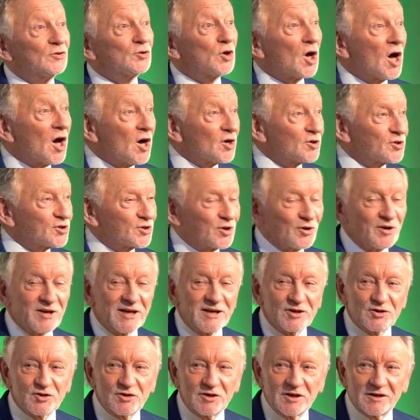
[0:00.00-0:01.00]

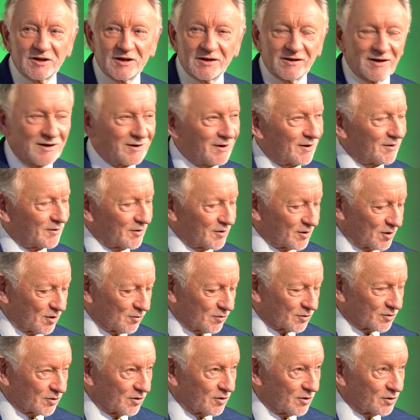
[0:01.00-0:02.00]
consternation in the, in the, in the
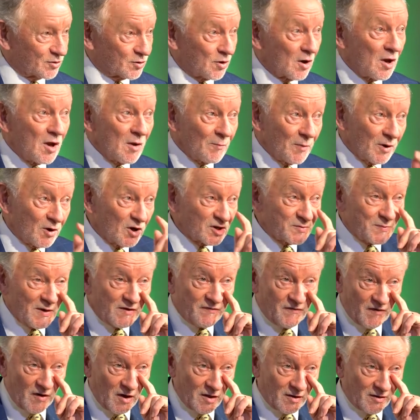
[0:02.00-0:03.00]
Coulter household because my
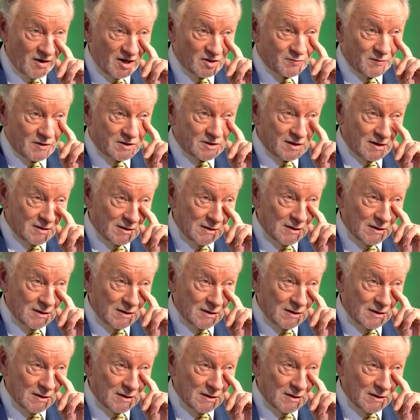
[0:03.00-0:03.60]
father, as we said,